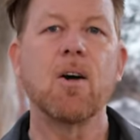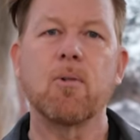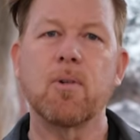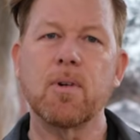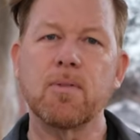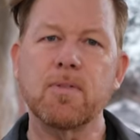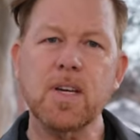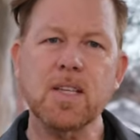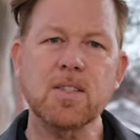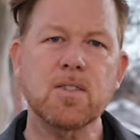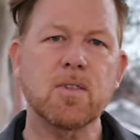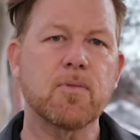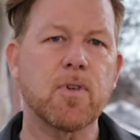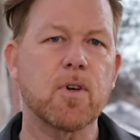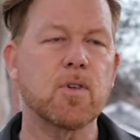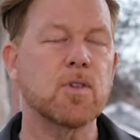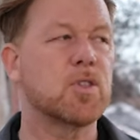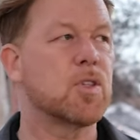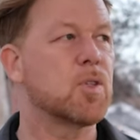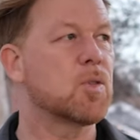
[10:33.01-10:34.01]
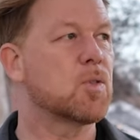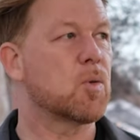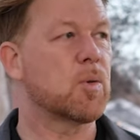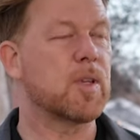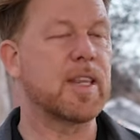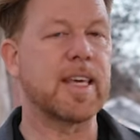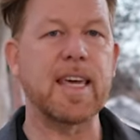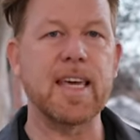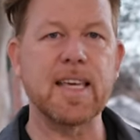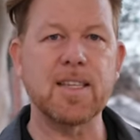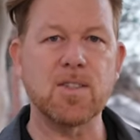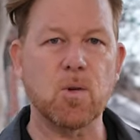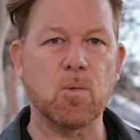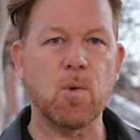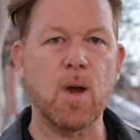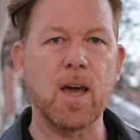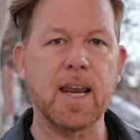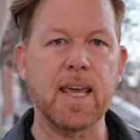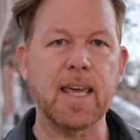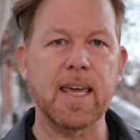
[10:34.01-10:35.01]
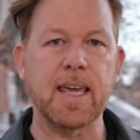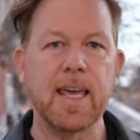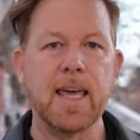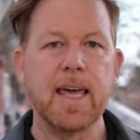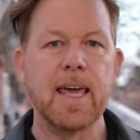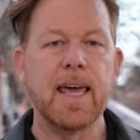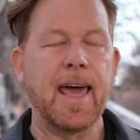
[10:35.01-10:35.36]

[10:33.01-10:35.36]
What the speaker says: We've done some photo shoots where the kids are running,